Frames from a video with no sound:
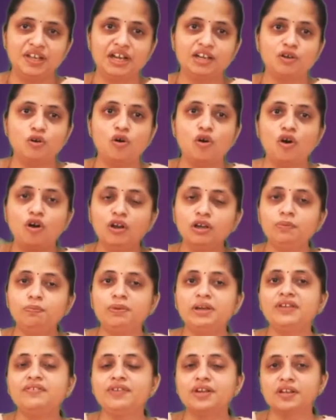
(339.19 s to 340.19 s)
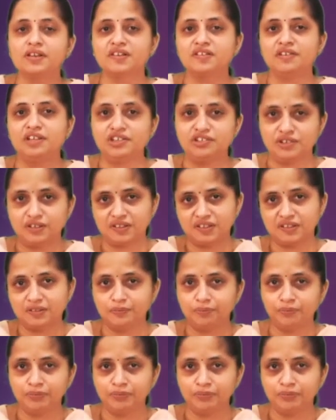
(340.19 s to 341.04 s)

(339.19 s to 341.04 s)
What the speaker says: at all previous stages.